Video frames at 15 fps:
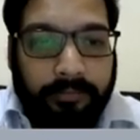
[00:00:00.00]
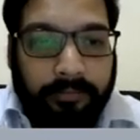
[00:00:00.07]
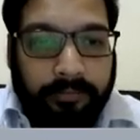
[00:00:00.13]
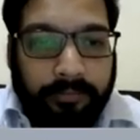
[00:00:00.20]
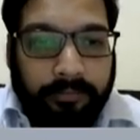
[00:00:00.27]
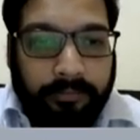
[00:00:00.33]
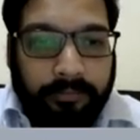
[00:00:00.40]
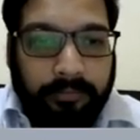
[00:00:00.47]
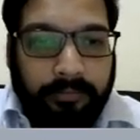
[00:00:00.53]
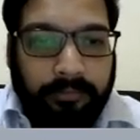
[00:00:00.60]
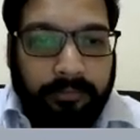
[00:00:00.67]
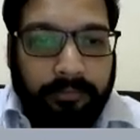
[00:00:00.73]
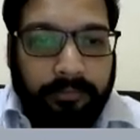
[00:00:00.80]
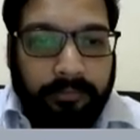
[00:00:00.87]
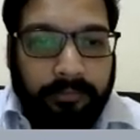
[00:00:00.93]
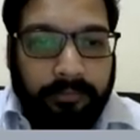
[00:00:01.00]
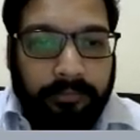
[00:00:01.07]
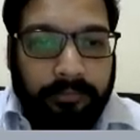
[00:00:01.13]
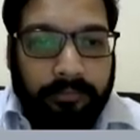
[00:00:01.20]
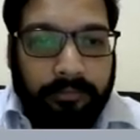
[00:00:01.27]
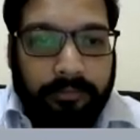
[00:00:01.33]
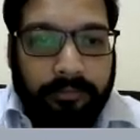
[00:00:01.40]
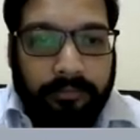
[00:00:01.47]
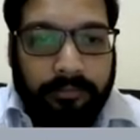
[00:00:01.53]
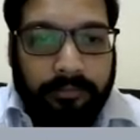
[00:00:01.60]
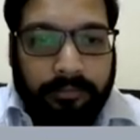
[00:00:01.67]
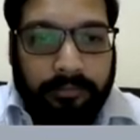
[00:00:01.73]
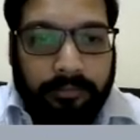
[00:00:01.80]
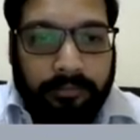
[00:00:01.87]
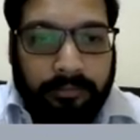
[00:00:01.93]

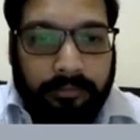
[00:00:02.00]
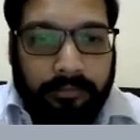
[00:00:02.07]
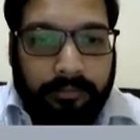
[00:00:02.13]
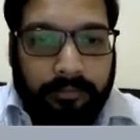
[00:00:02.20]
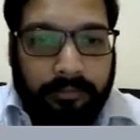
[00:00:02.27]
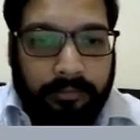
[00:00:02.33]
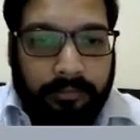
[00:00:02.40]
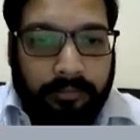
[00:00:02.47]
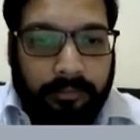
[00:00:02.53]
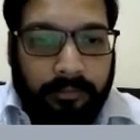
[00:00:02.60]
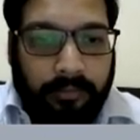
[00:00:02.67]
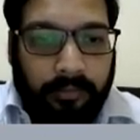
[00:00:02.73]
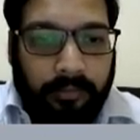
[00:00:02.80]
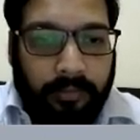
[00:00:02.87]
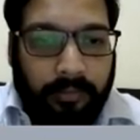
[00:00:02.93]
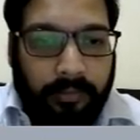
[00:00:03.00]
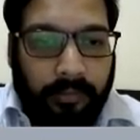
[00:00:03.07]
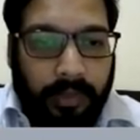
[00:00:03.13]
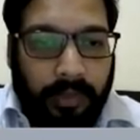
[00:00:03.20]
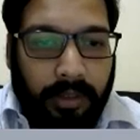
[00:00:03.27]
Nobody speaks.